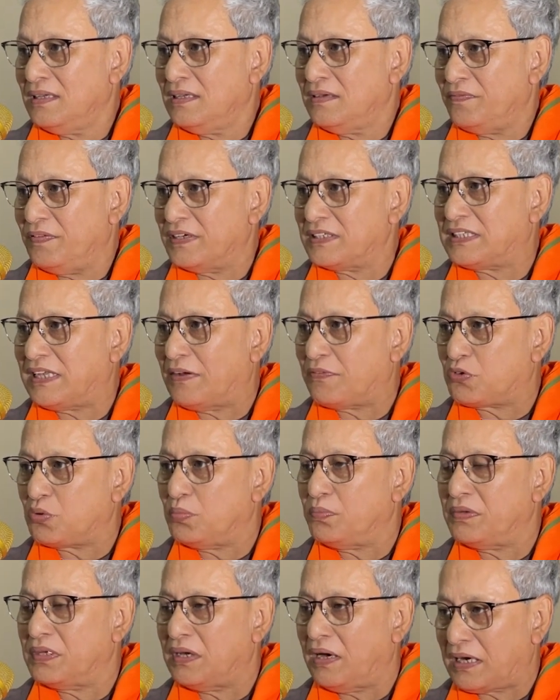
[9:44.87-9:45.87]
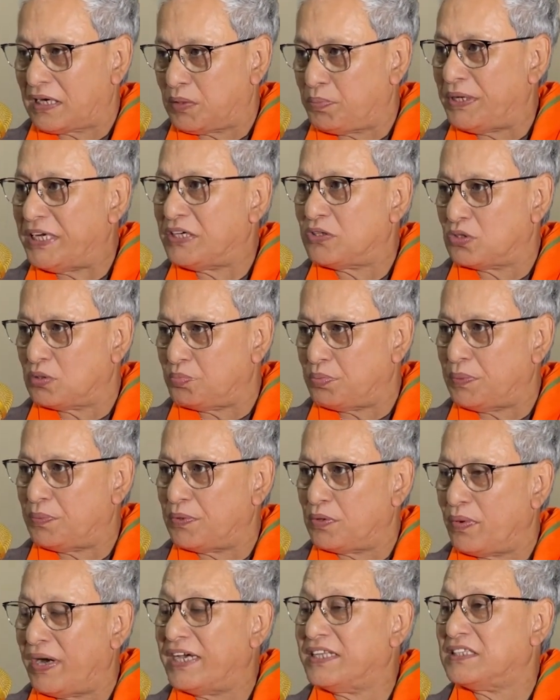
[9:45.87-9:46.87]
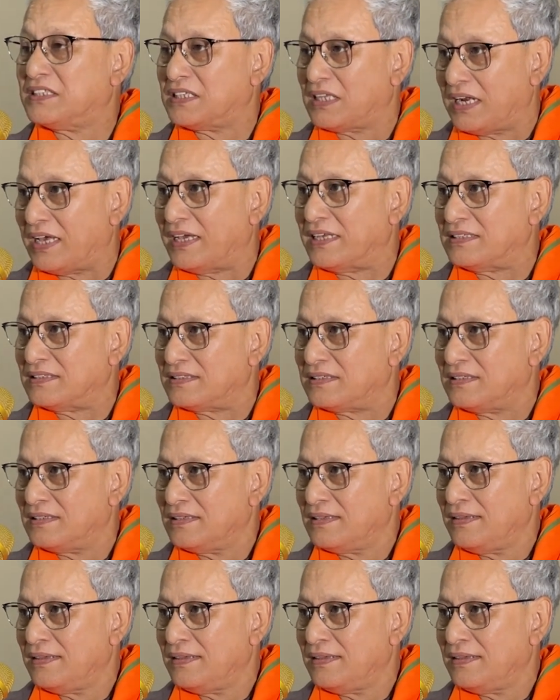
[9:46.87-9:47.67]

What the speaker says: First, they have to explain to the people why this alliance.